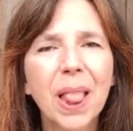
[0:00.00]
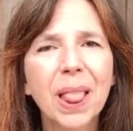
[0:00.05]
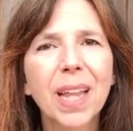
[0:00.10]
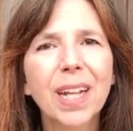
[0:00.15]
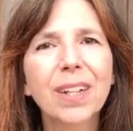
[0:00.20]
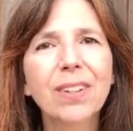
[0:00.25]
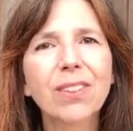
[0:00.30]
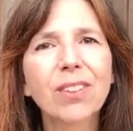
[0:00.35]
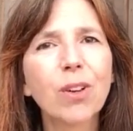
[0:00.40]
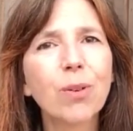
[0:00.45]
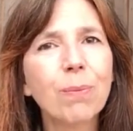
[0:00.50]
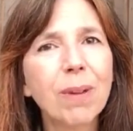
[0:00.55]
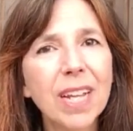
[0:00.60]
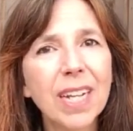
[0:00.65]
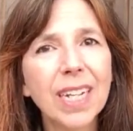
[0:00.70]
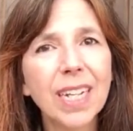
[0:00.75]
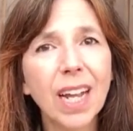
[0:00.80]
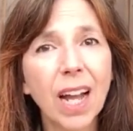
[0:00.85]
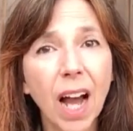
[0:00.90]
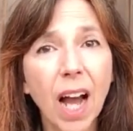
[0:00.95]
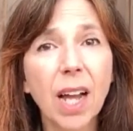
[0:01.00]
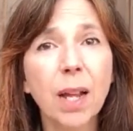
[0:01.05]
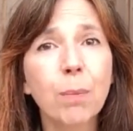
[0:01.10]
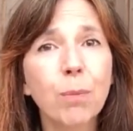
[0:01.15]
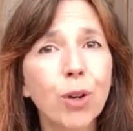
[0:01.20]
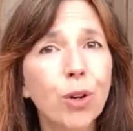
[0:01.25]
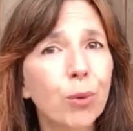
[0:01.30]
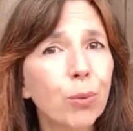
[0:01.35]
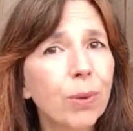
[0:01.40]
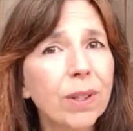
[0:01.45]
Like so many,
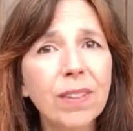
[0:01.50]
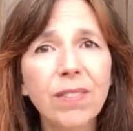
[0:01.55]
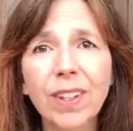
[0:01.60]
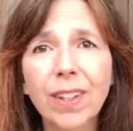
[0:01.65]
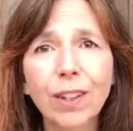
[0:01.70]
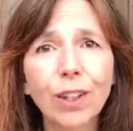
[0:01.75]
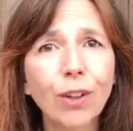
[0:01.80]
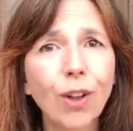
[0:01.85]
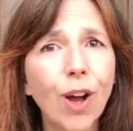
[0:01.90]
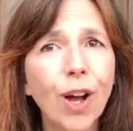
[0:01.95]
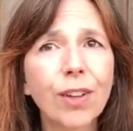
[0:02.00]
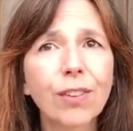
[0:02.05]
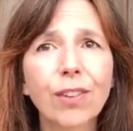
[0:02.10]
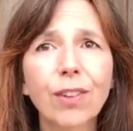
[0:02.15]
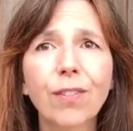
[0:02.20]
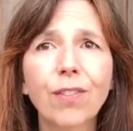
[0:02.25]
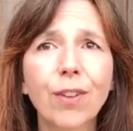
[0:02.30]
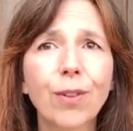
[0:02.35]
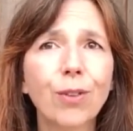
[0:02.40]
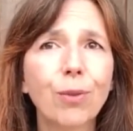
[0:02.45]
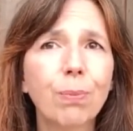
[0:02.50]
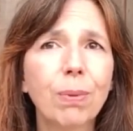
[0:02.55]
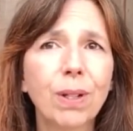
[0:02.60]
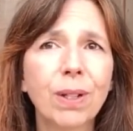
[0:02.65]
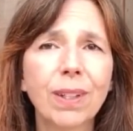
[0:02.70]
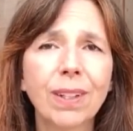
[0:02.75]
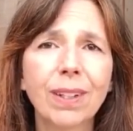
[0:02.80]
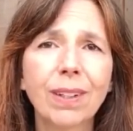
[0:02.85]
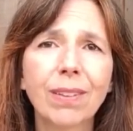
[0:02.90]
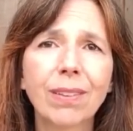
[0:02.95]
I'm grieving the loss of those
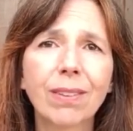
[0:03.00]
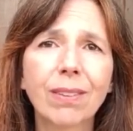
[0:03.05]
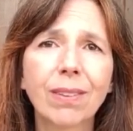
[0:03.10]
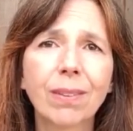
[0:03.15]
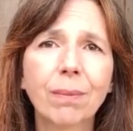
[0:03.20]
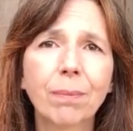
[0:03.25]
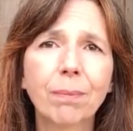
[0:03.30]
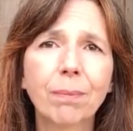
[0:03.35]
buildings.